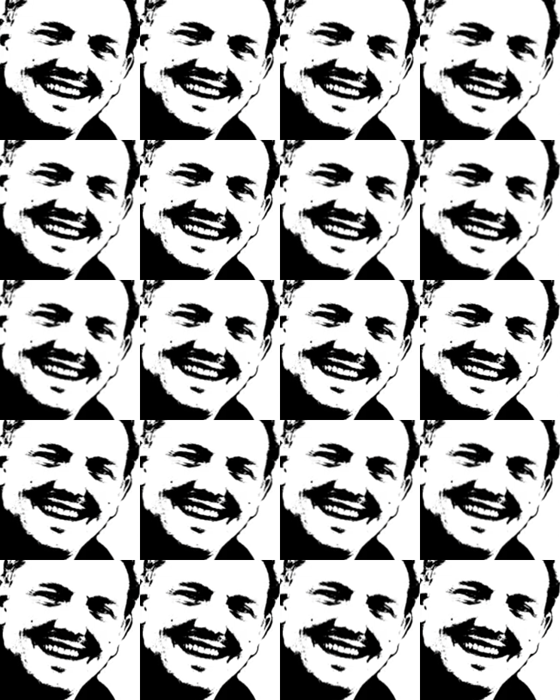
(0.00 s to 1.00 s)
And you
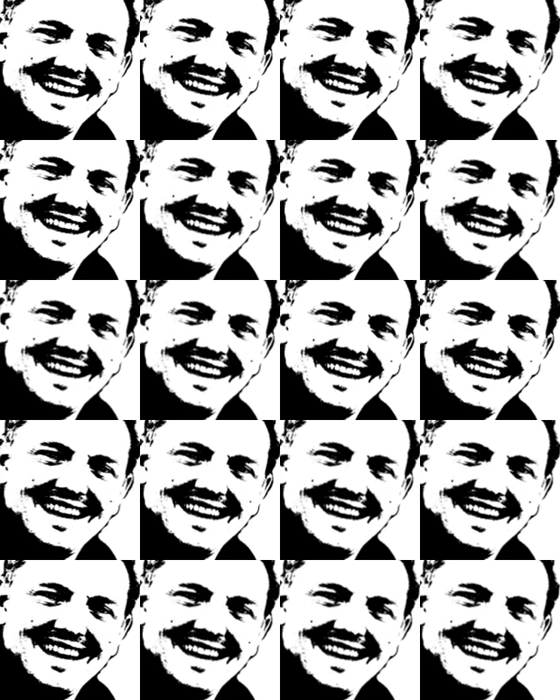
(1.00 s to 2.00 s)
had Todd Hazelwood
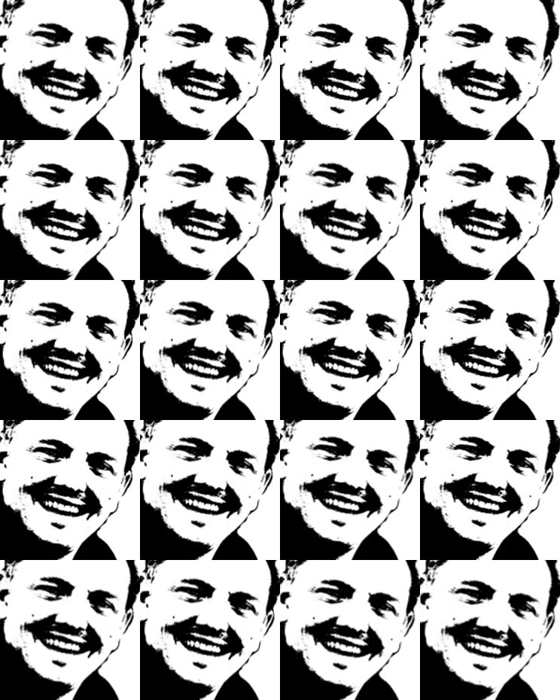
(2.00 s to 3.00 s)
right on the back
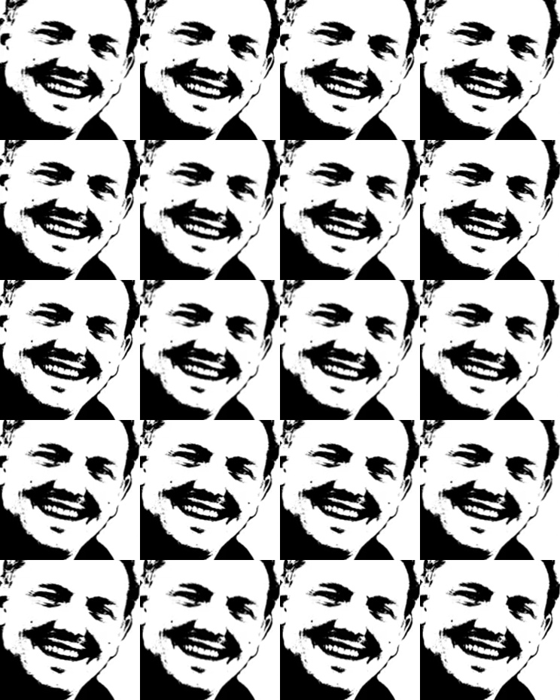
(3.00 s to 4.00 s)
of
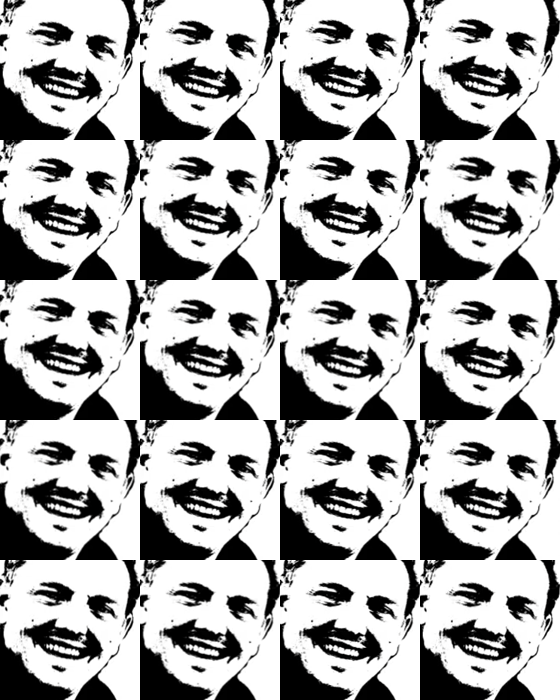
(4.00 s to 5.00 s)
Dumbrell. Because
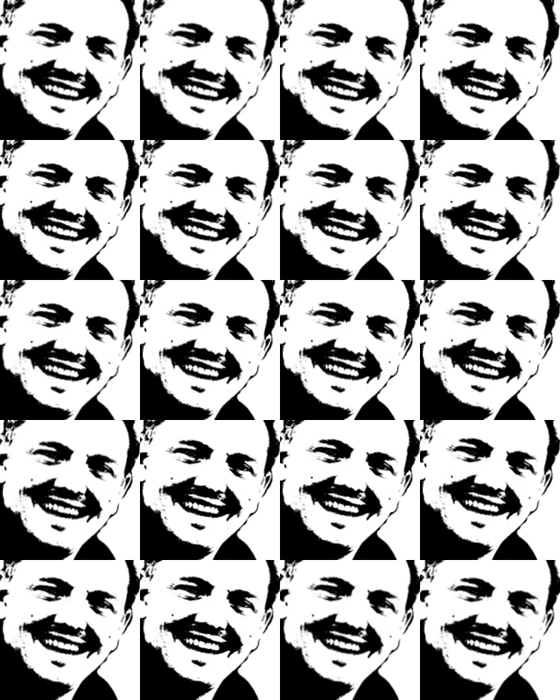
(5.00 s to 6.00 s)
Dumbrell, as
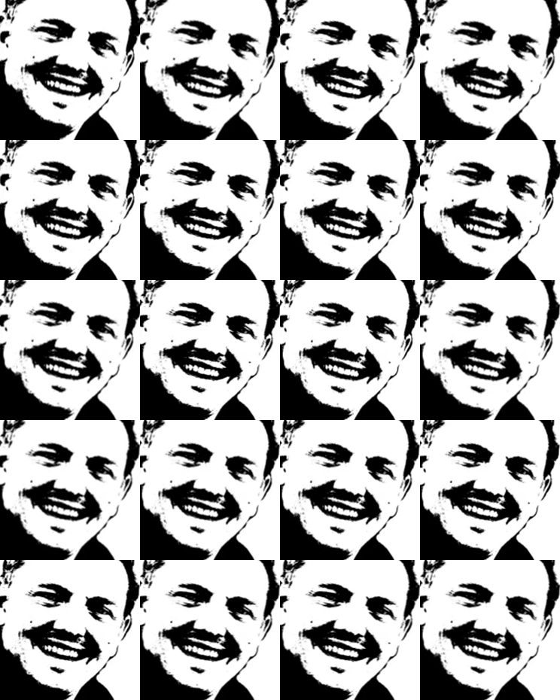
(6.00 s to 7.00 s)
much as
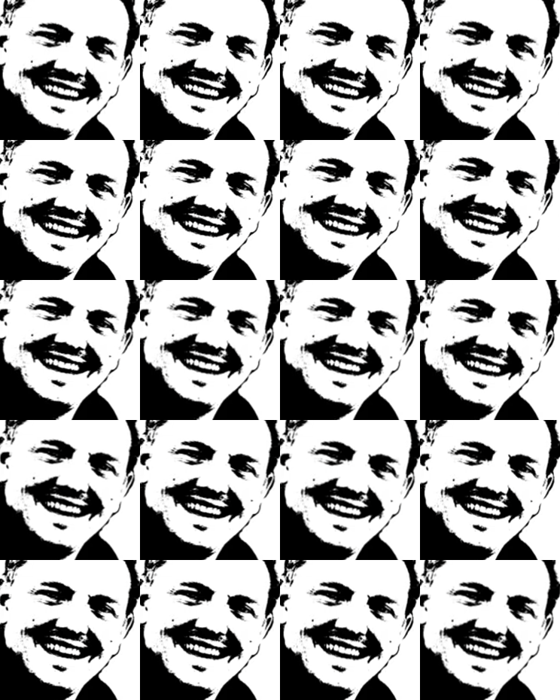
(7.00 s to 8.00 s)
I know
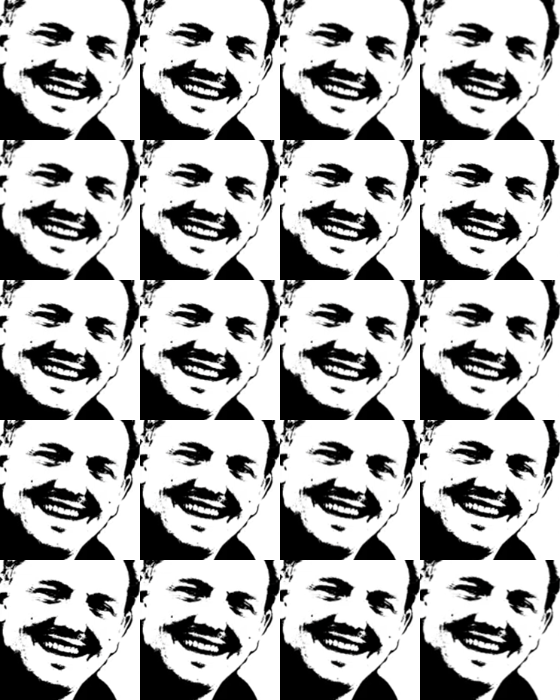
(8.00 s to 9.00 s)
why he's in the development
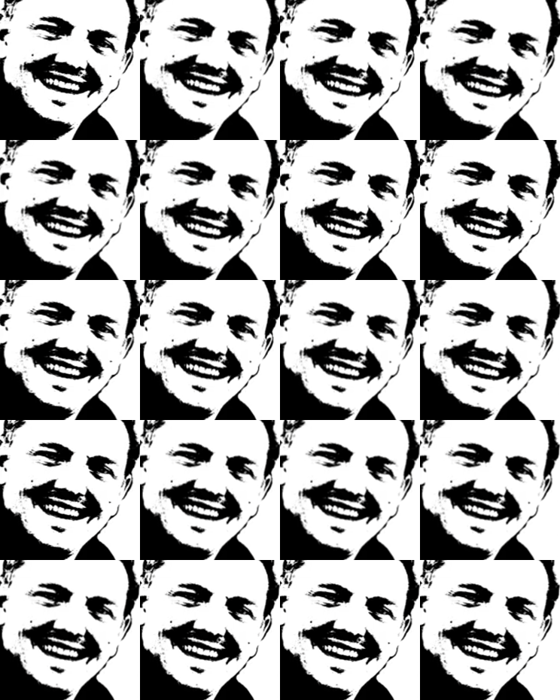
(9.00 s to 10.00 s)
series to keep that
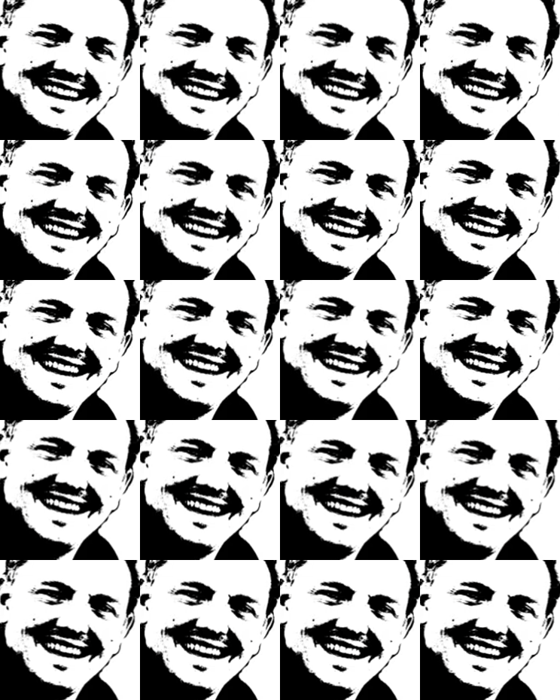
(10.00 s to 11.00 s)
track time up, but
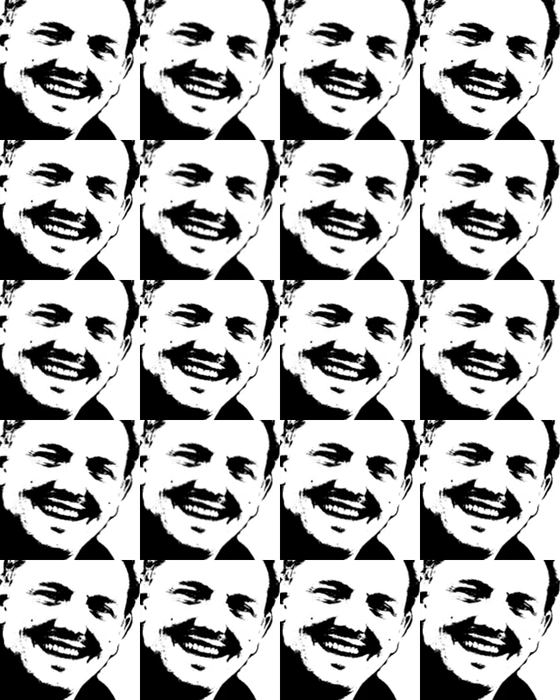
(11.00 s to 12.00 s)

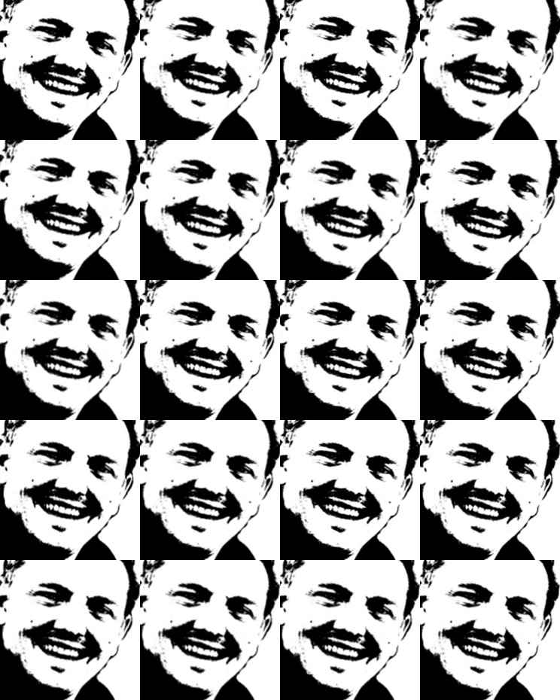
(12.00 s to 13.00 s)
I'm sort of going,